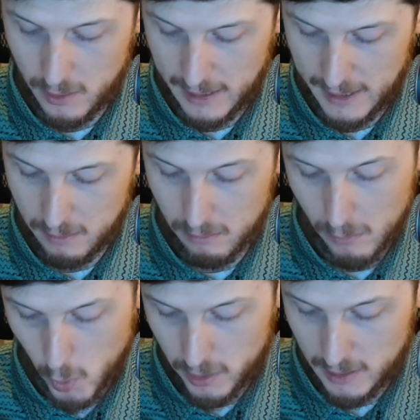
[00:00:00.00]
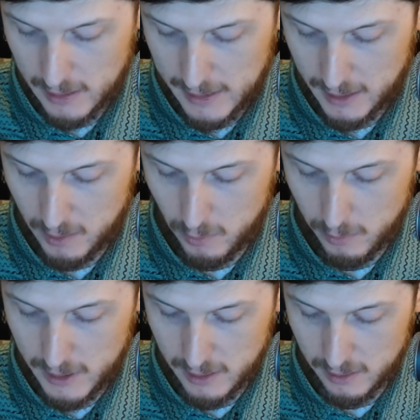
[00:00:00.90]
and more than likely we'll
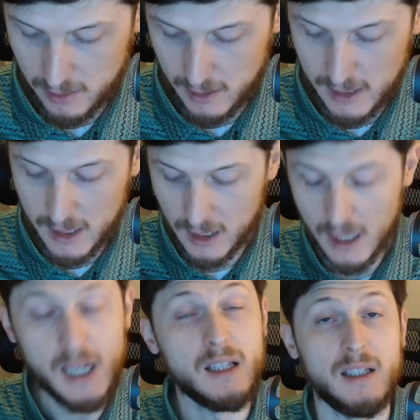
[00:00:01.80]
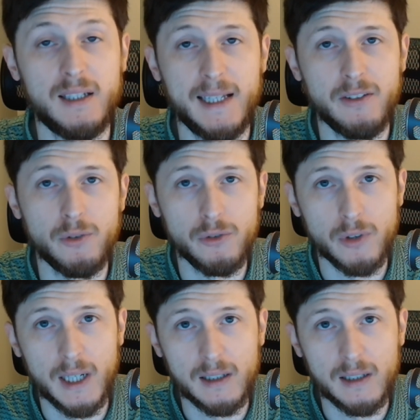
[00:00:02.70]
be exceeding the tensile strength,